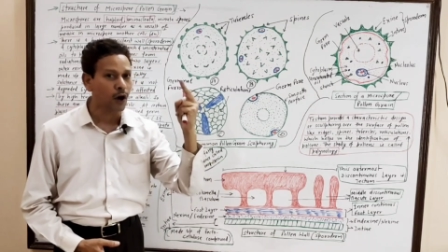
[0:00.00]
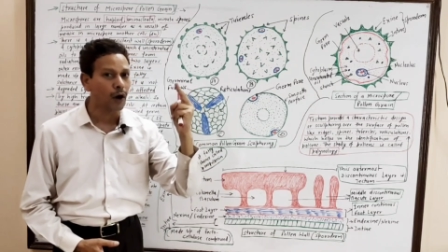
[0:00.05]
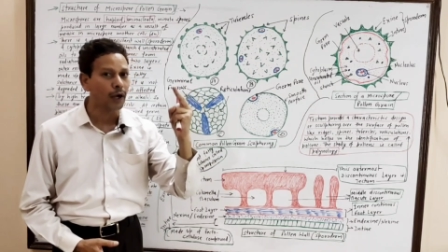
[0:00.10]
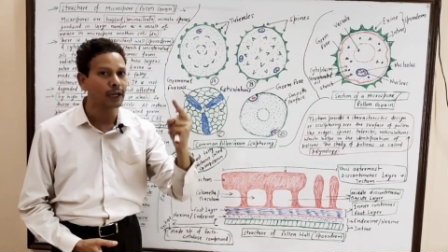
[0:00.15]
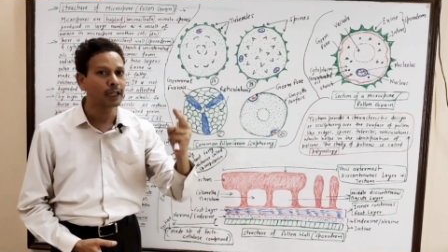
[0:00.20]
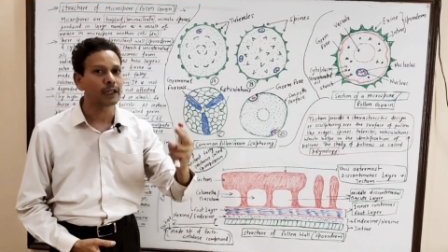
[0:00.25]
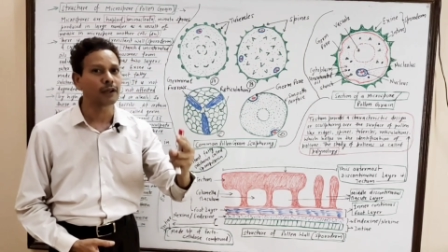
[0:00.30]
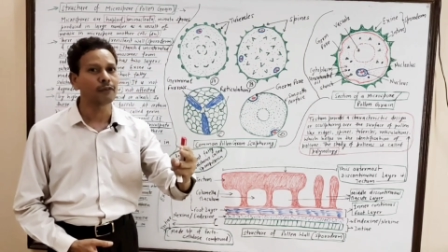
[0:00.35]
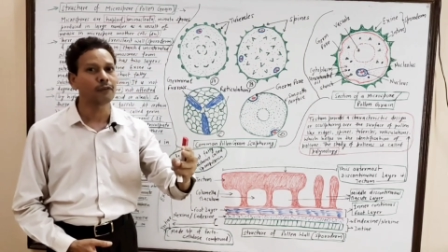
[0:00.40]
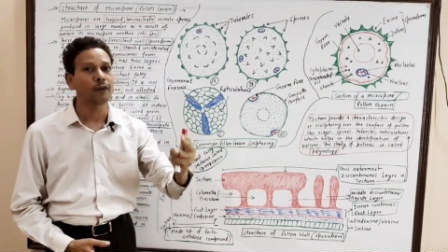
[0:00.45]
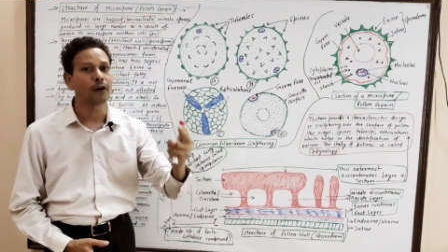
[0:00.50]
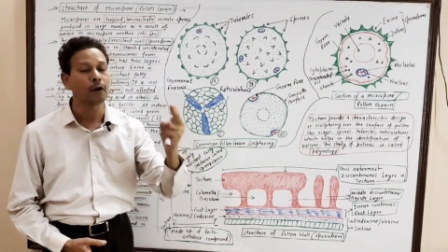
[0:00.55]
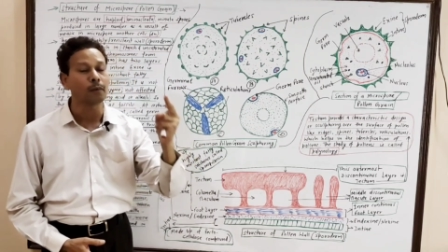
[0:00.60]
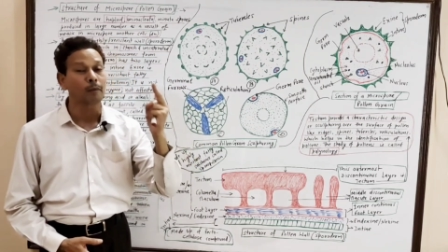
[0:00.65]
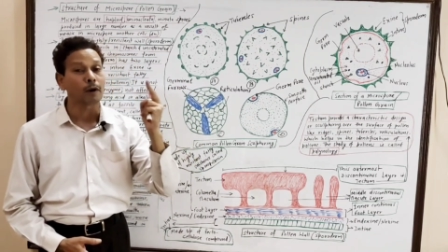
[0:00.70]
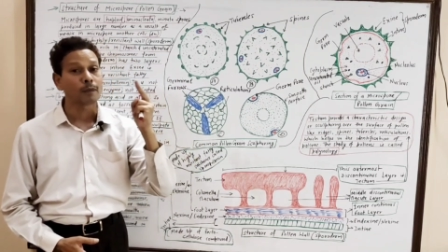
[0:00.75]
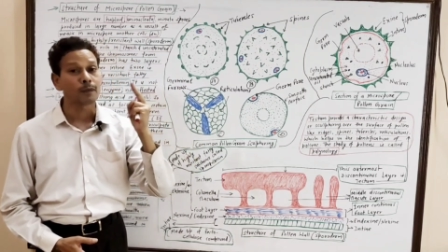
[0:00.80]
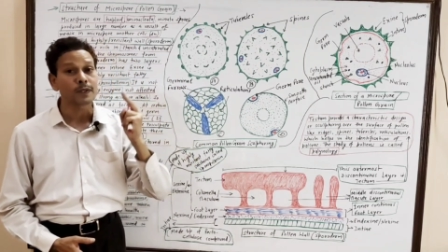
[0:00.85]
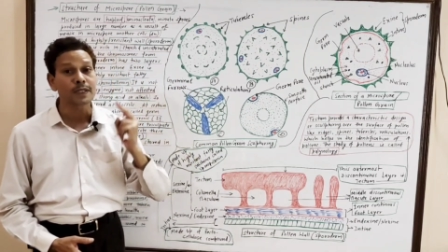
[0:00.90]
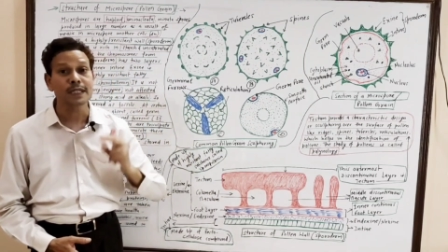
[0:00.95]
or in the
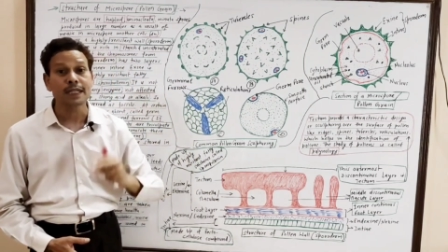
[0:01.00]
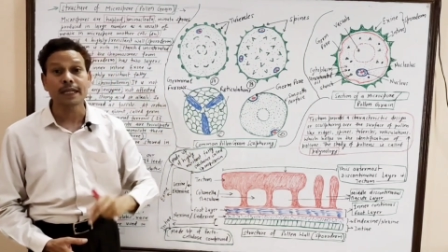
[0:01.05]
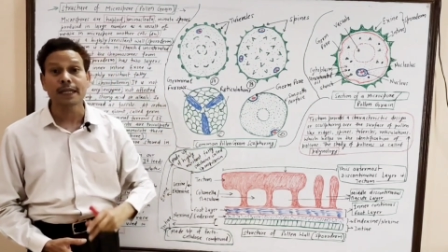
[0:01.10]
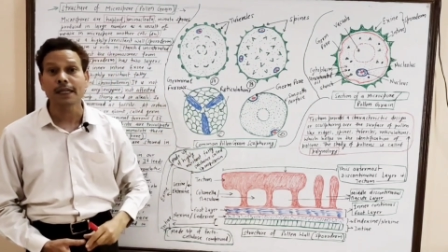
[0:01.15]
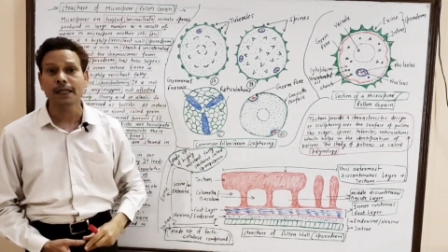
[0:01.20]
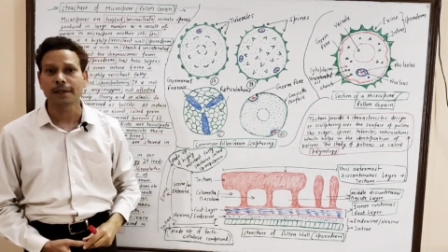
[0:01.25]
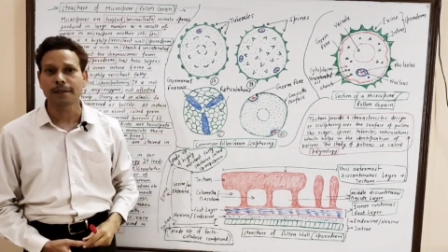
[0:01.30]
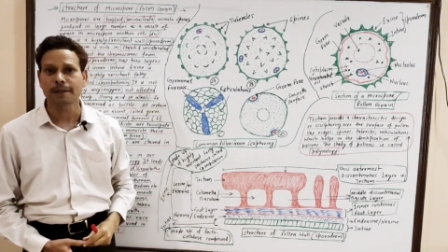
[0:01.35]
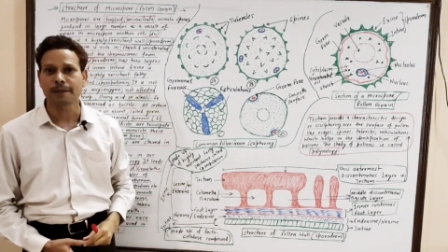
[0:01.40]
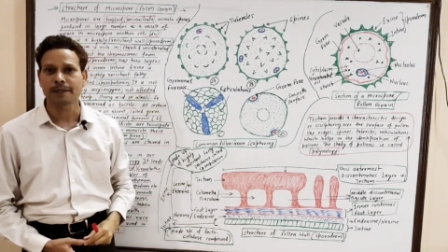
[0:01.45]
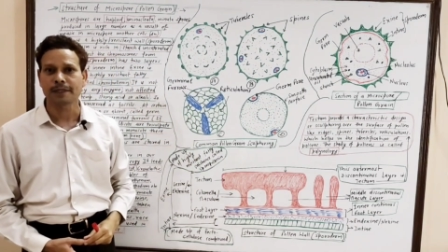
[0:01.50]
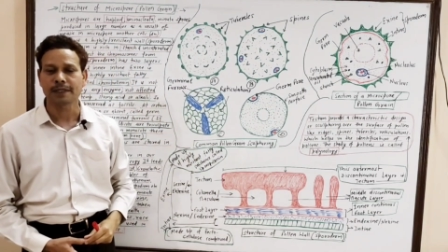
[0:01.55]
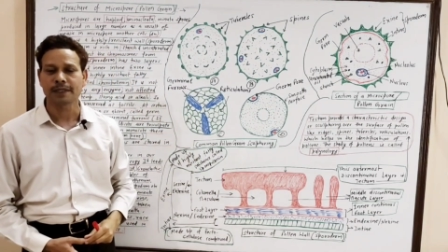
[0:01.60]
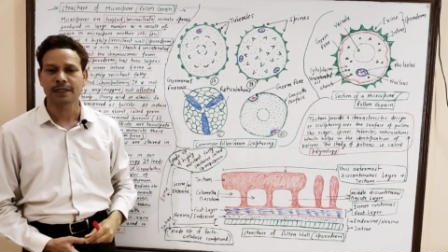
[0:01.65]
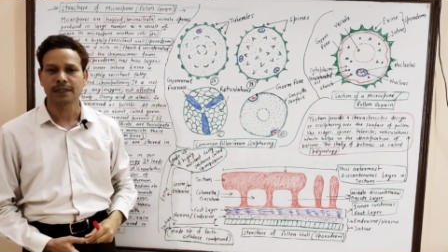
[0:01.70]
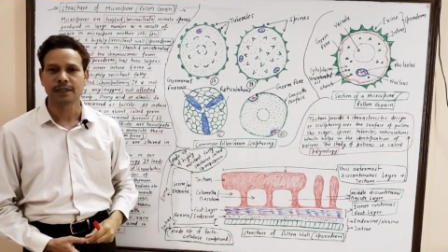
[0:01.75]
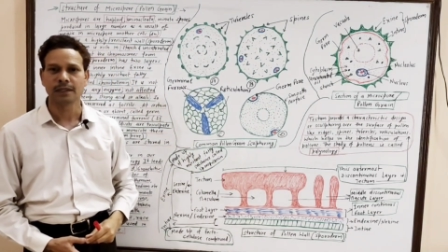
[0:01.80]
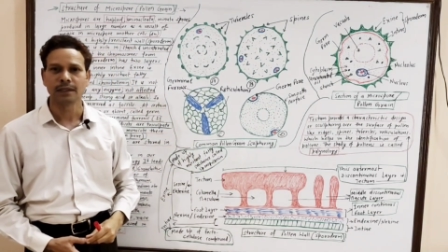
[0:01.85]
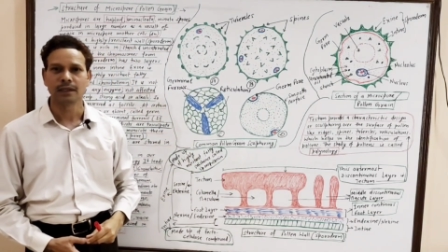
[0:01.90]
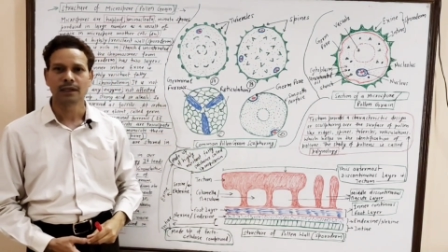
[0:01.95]
form of
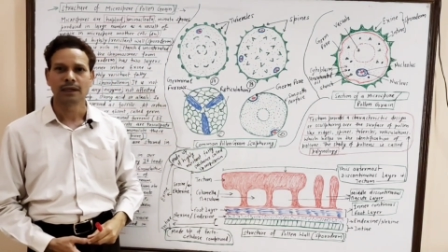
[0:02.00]
syrups,